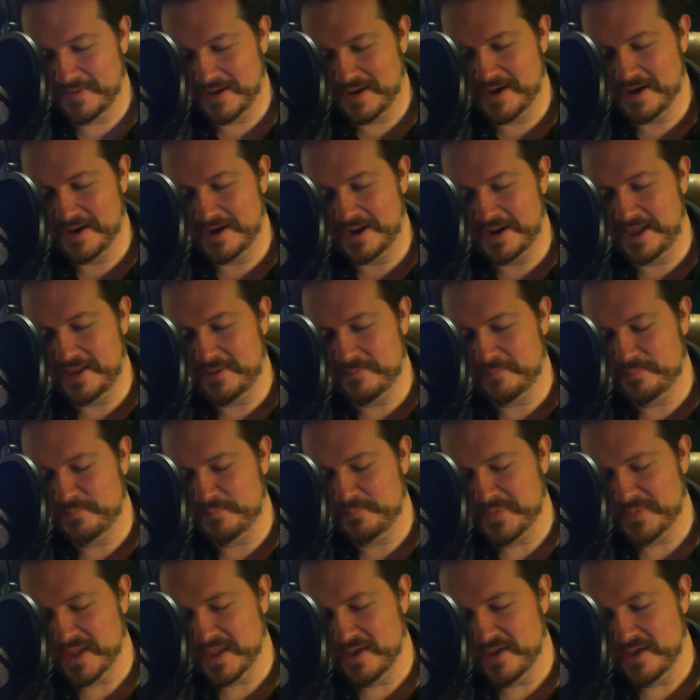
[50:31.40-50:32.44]
honey,
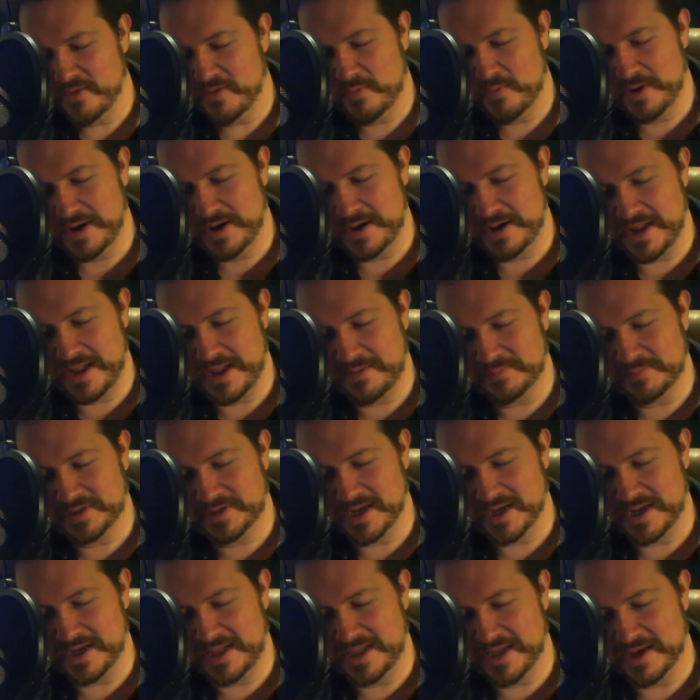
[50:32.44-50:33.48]
what name's
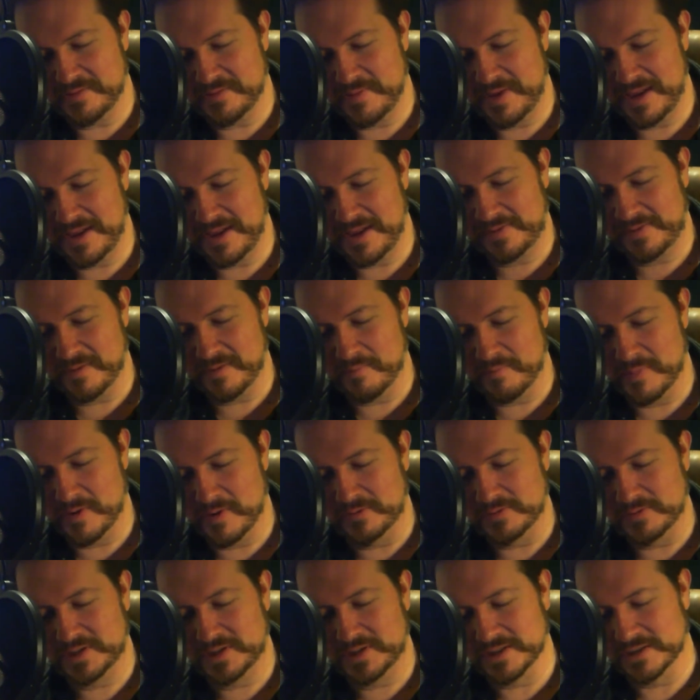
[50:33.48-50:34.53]
gonna get him hit the
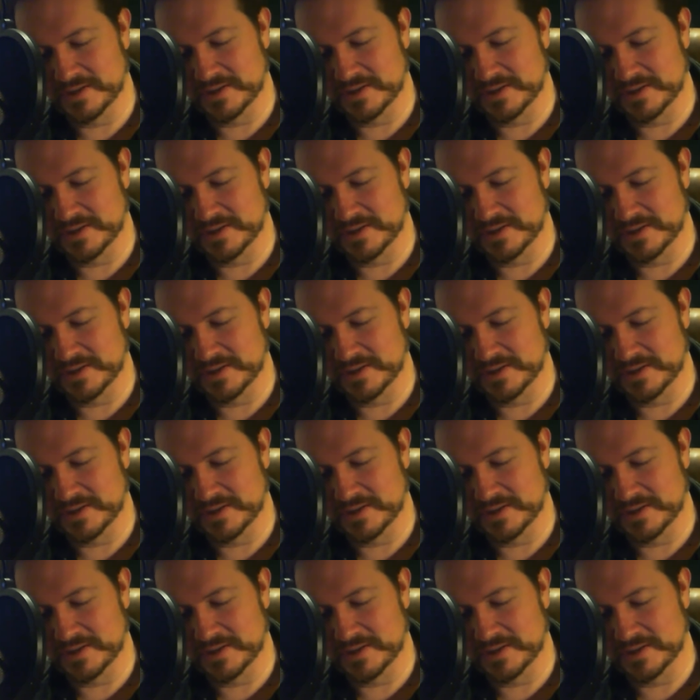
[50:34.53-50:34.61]
most in